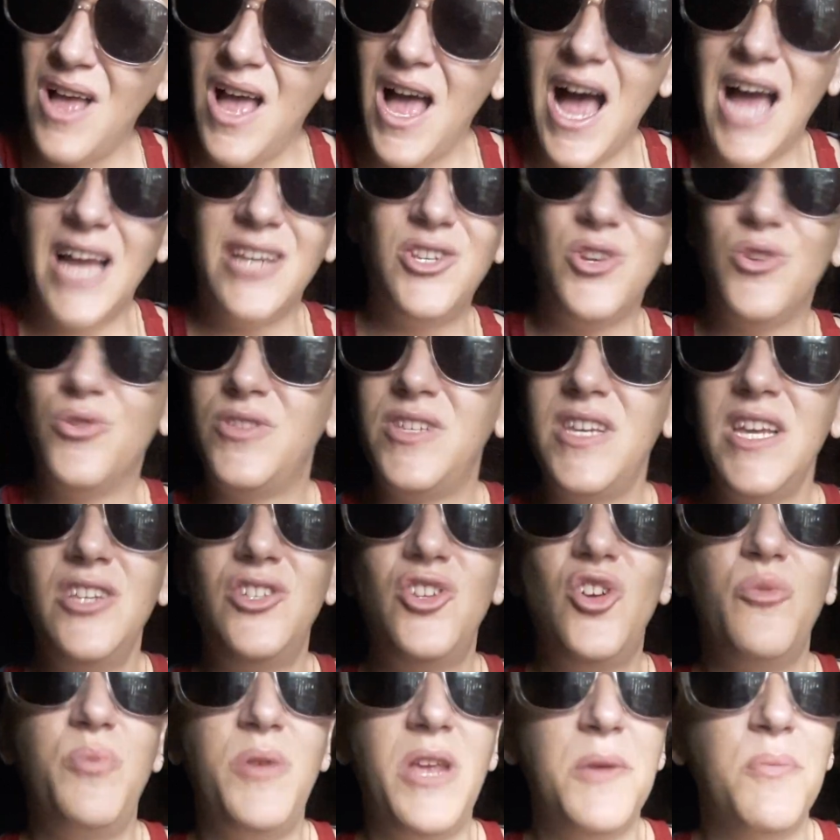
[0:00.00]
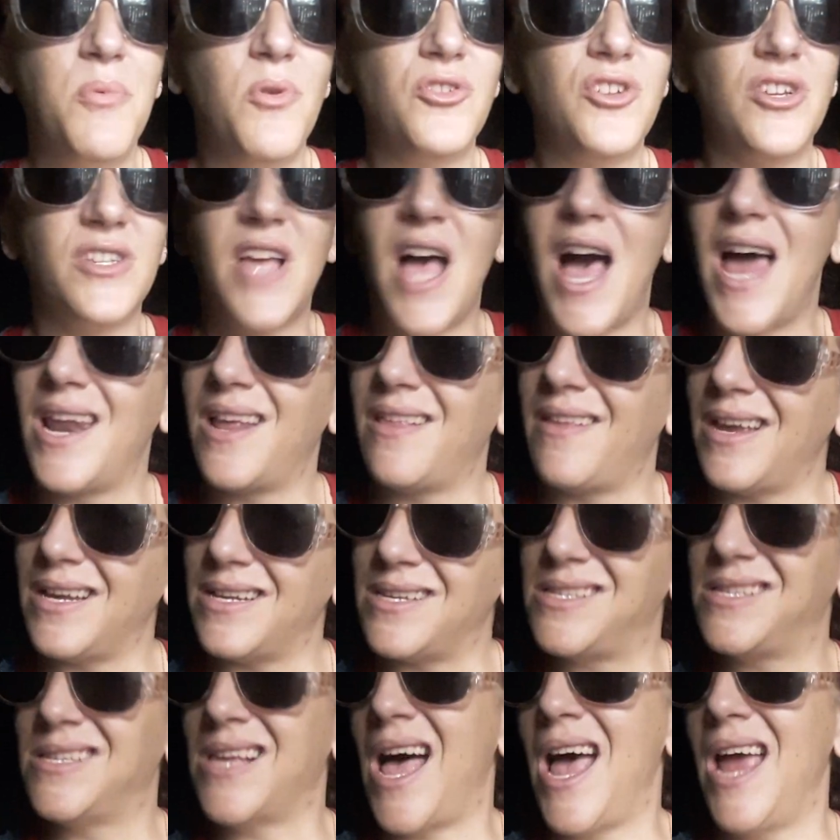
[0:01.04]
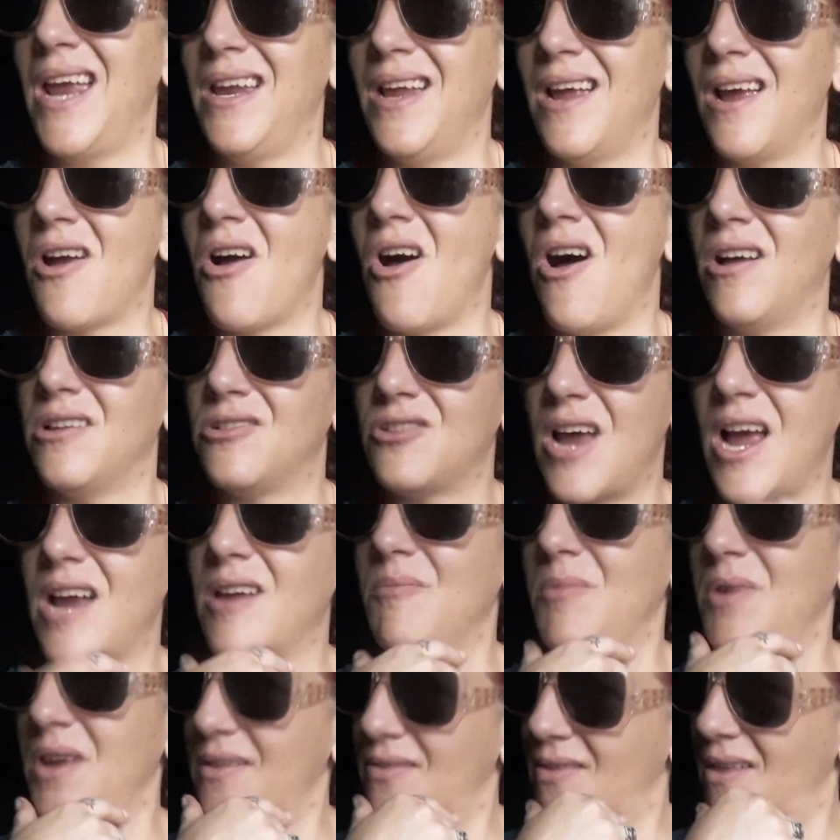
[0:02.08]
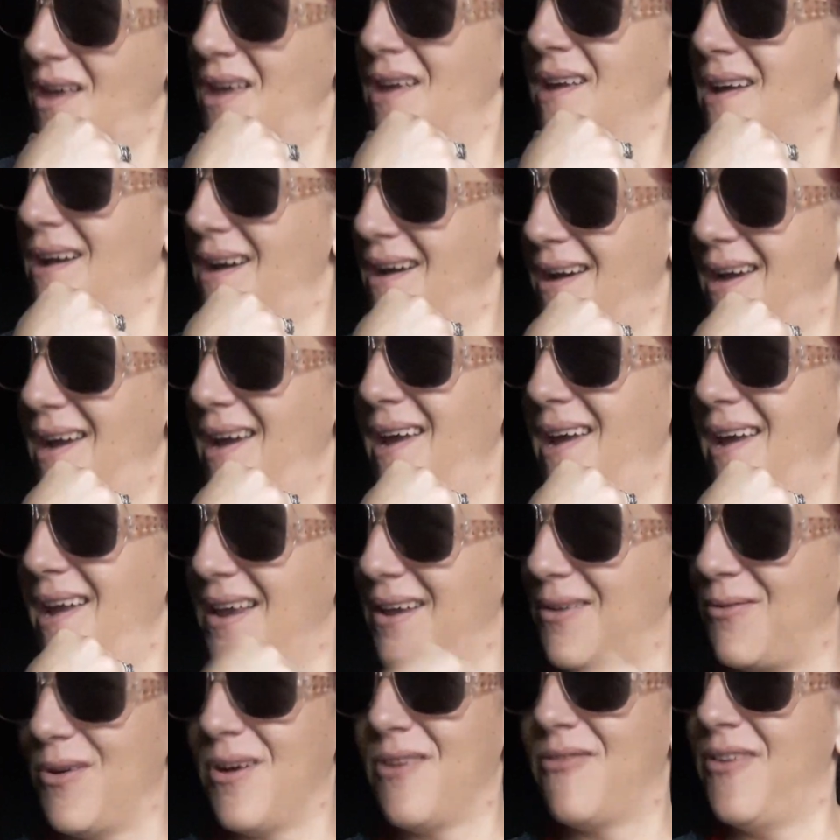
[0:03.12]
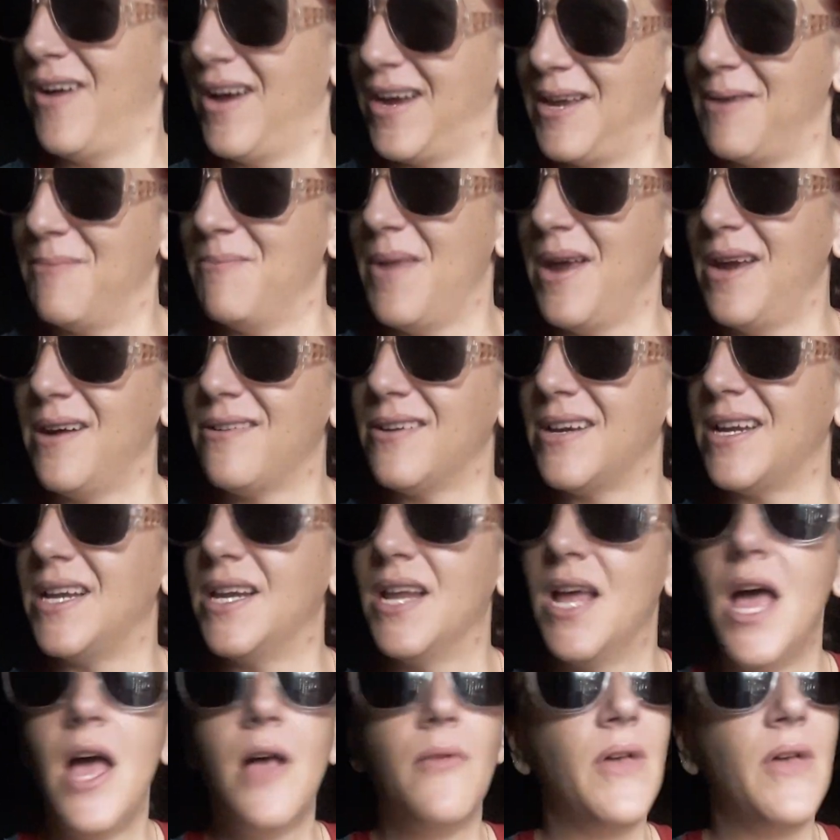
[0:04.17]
I do see two people just kind of like signing a contract and being like, all right, we're fucking married.